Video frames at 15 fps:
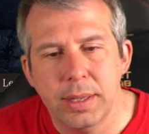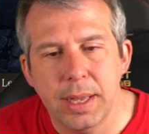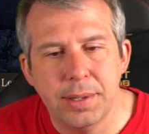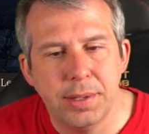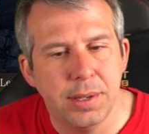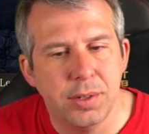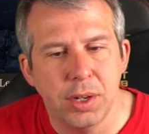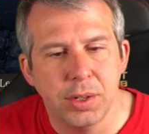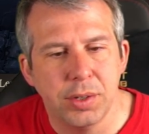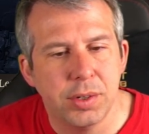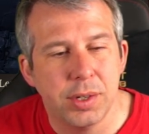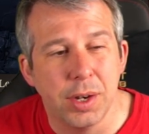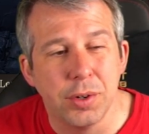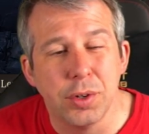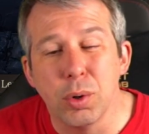This is just
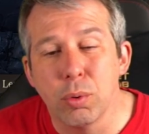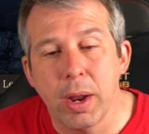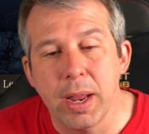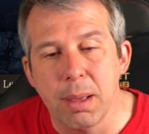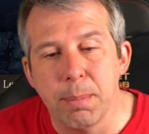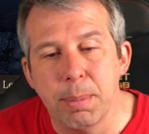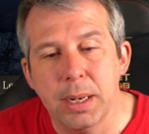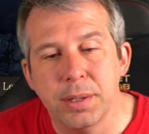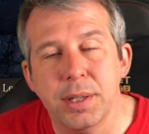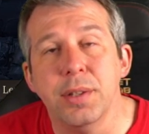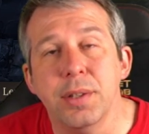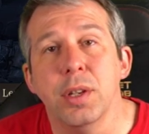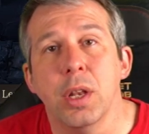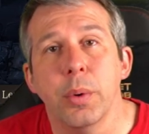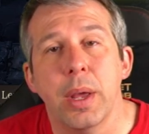such a great ability
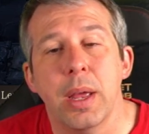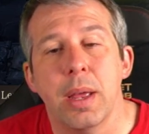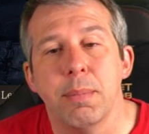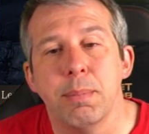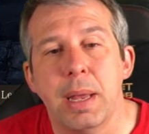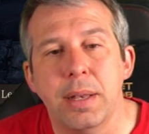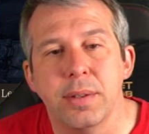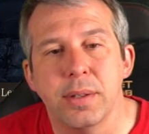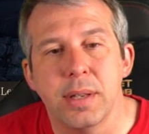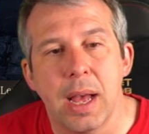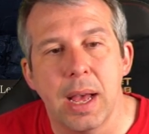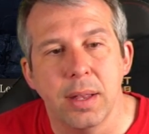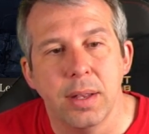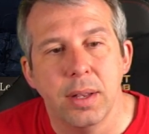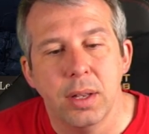to do it. It means
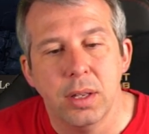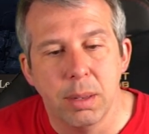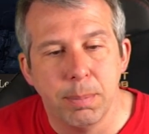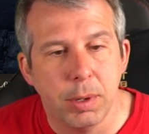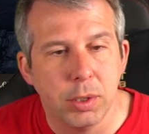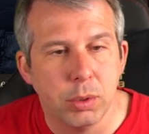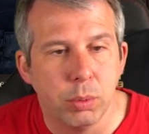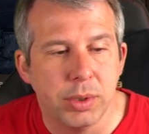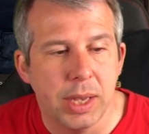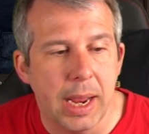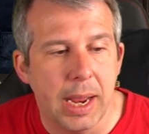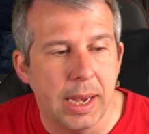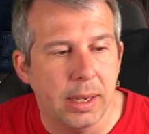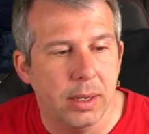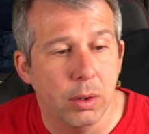that the boss will
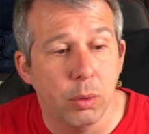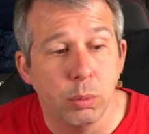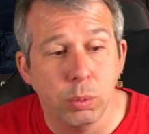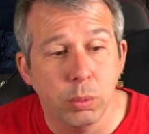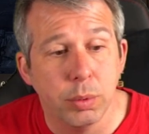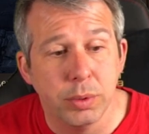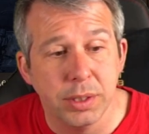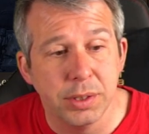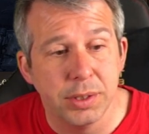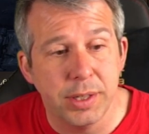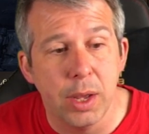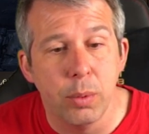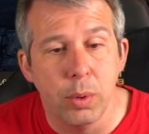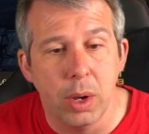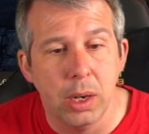take or will
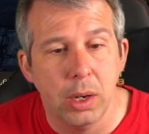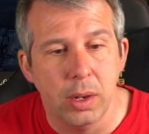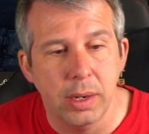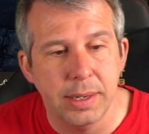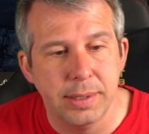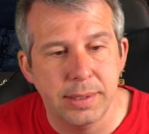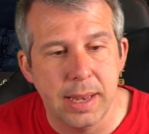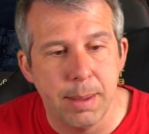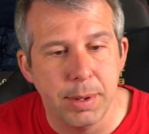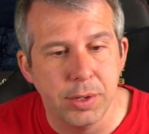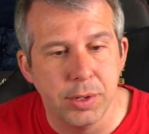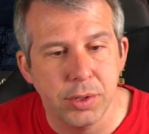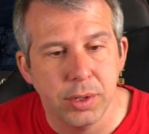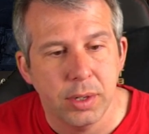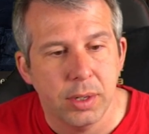distill a lot less
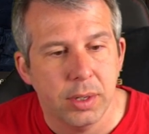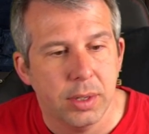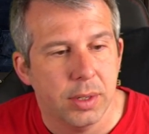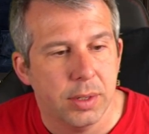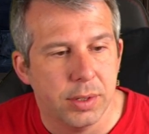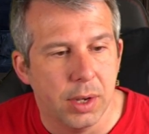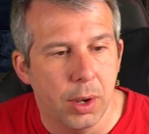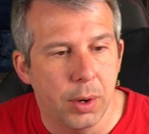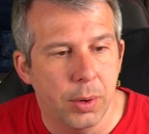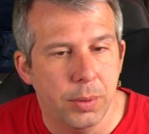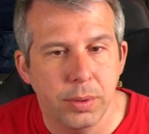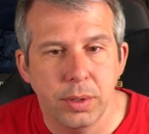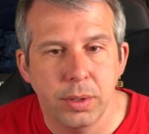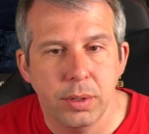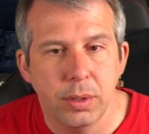damage.
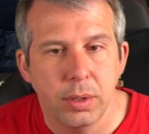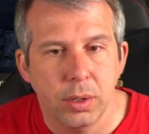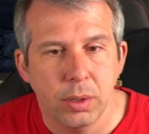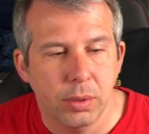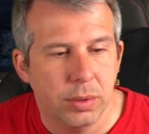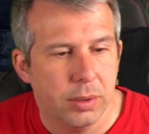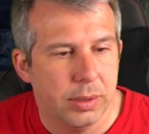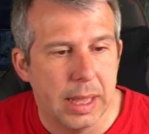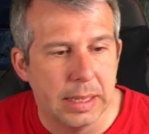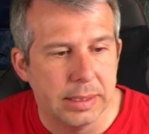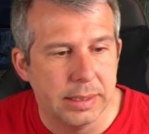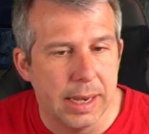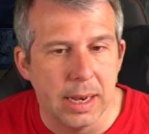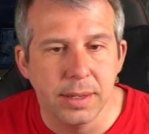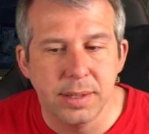So
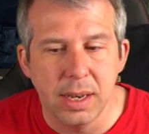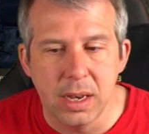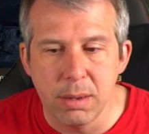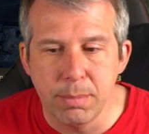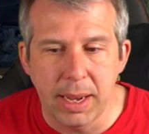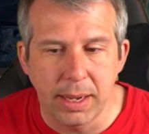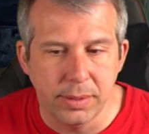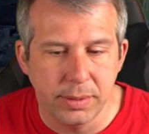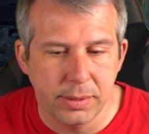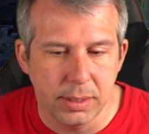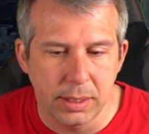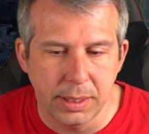that's getting us in the mix.